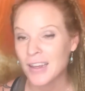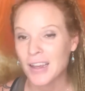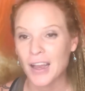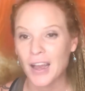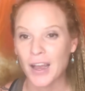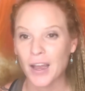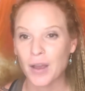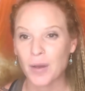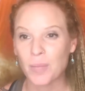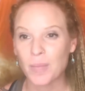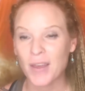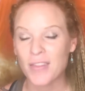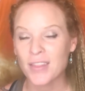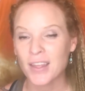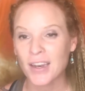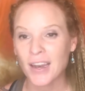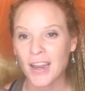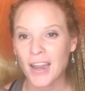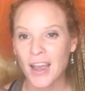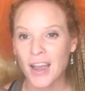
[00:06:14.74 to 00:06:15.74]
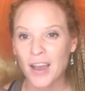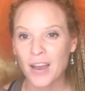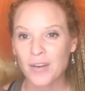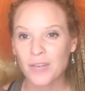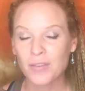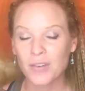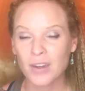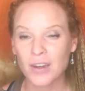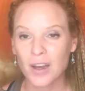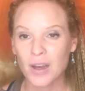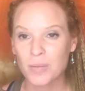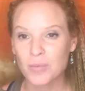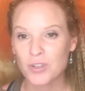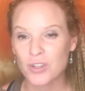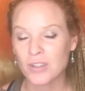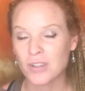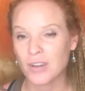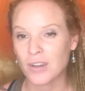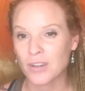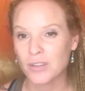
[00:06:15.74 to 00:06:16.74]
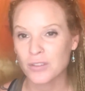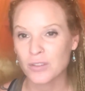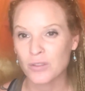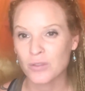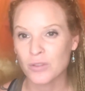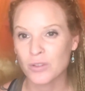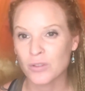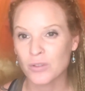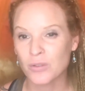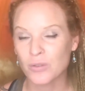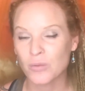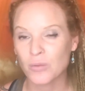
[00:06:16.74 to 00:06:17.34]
Um, and then I have an option to also do